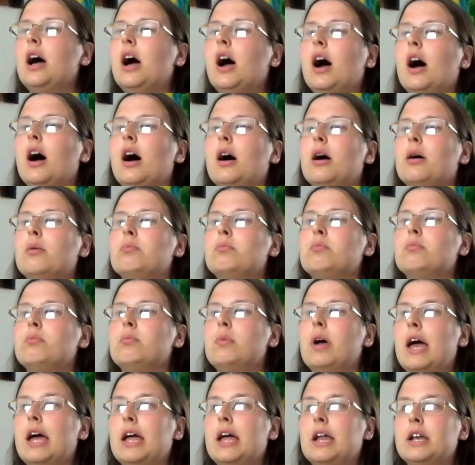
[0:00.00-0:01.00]

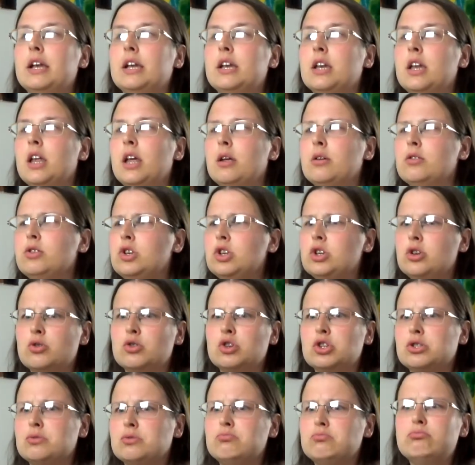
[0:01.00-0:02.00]
um, and, it, you know,
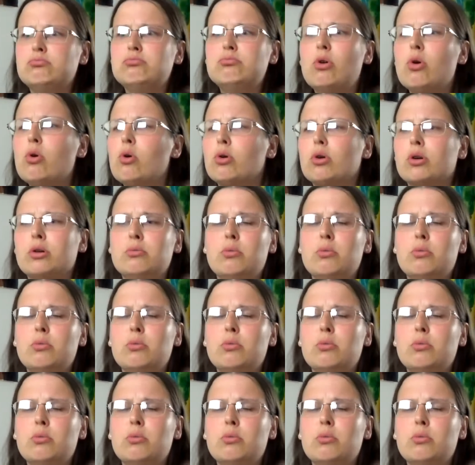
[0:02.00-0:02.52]
just more